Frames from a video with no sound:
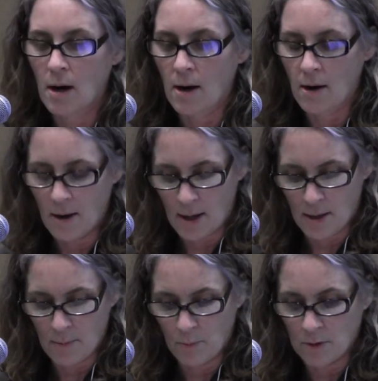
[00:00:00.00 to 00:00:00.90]
are,
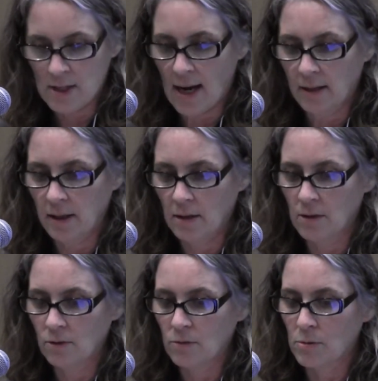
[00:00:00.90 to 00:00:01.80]
we're tackling
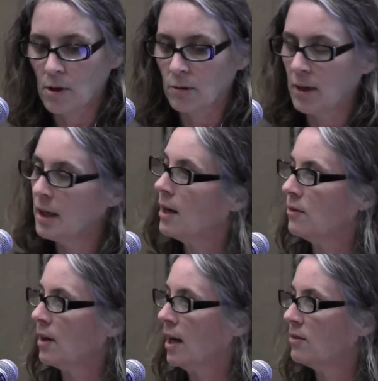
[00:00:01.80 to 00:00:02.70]
those through our
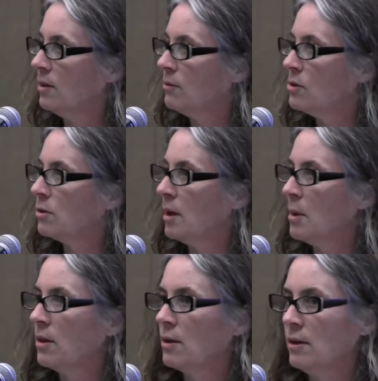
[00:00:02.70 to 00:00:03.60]
greenhouse gas inventory
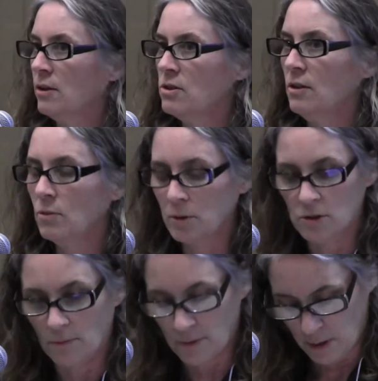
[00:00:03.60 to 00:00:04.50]
methodologies,
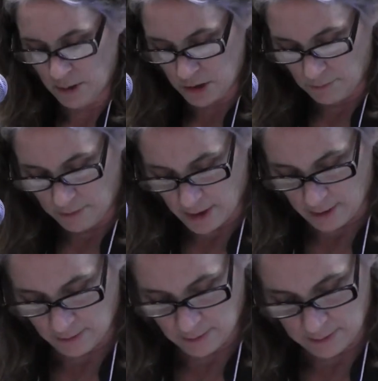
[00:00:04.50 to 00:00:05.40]
which are very much in
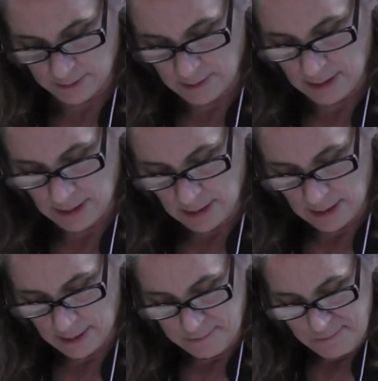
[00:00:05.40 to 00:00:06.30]
flux.
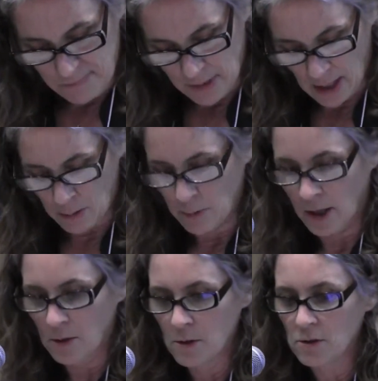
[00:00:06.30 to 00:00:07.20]
I don't
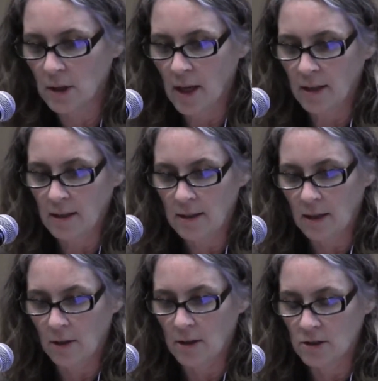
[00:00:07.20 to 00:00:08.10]
want to go into a lot of
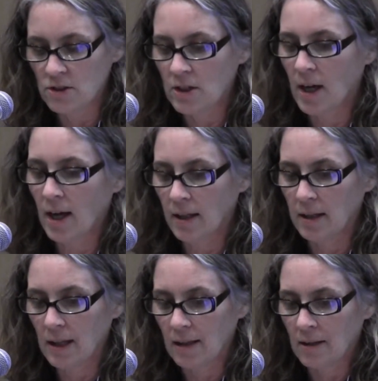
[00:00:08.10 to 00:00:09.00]
detail there, just to
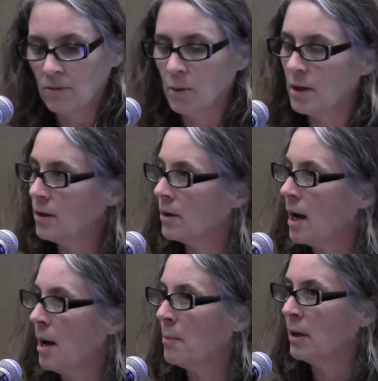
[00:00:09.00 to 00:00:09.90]
highlight that that's where
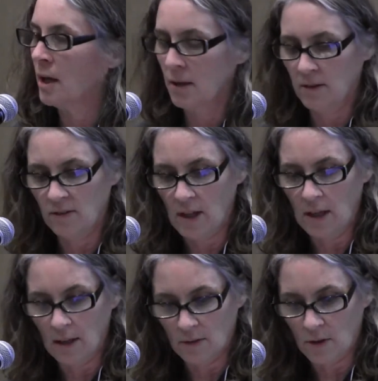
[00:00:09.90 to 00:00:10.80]
a lot of this
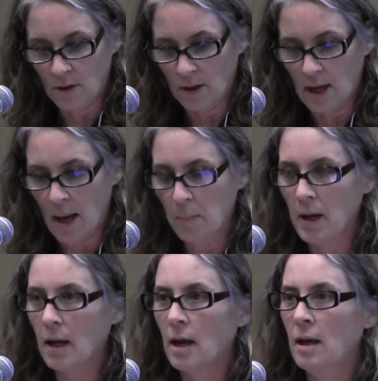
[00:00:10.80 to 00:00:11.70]
thinking is currently
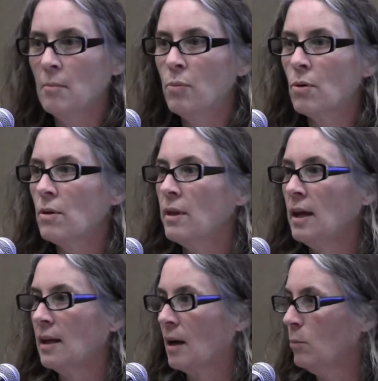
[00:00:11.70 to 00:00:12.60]
happening. An important
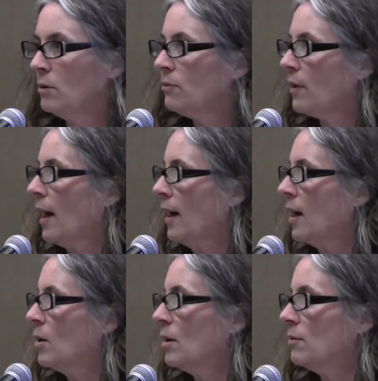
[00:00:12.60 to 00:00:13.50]
thing that I will flag,
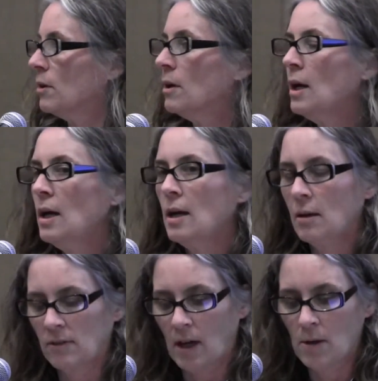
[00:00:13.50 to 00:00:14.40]
however,
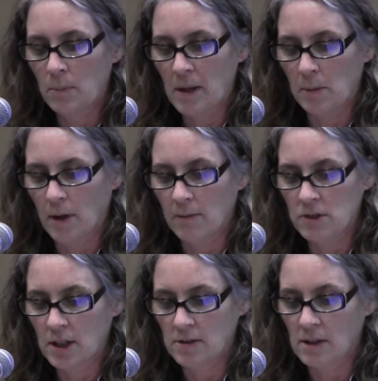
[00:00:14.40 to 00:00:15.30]
because I hope that we'll have a
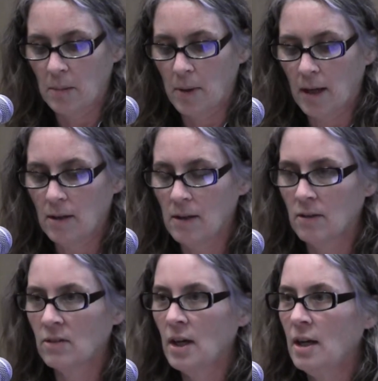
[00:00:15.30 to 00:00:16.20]
chance to get back to
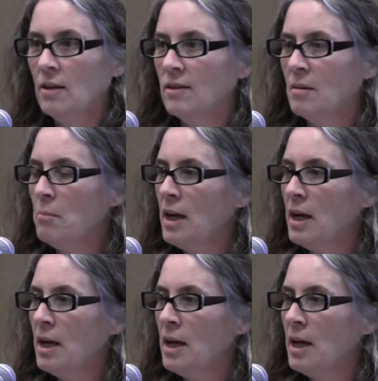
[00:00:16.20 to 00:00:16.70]
this, is that a